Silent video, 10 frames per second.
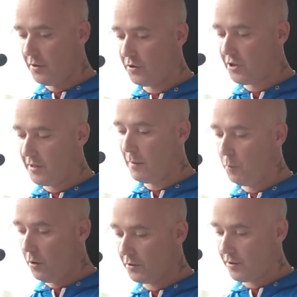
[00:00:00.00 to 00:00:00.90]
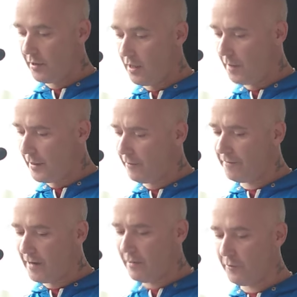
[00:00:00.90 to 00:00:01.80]
She then walked about
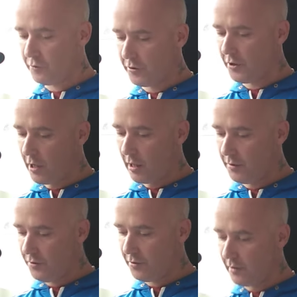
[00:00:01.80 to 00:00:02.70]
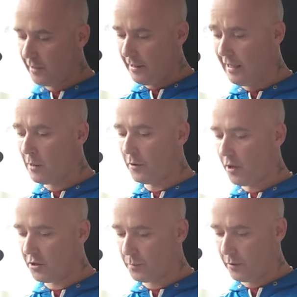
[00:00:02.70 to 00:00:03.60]
500 yards in and out of the
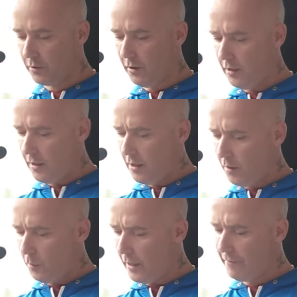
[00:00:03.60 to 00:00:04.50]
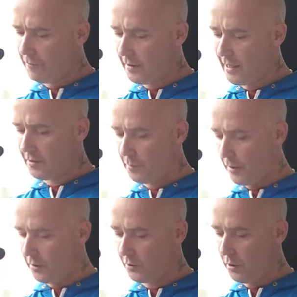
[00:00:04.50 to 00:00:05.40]
hospital, waiting for her dad to
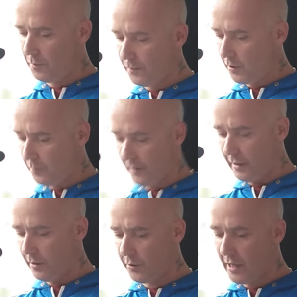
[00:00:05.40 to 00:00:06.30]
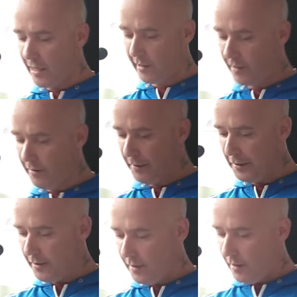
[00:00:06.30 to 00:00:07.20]
pick us up, completely unaided.
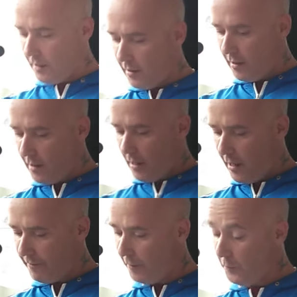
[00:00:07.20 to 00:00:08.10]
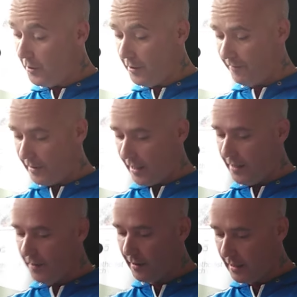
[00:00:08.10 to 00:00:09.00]
I phoned her the other
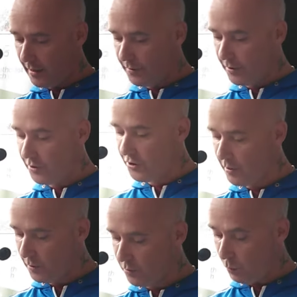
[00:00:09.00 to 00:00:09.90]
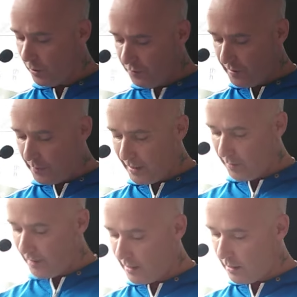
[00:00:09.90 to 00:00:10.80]
day and she was wandering
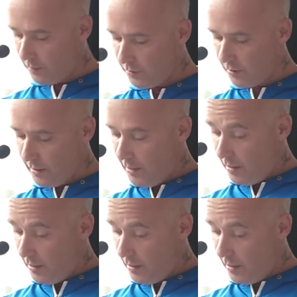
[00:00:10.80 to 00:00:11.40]
about the house.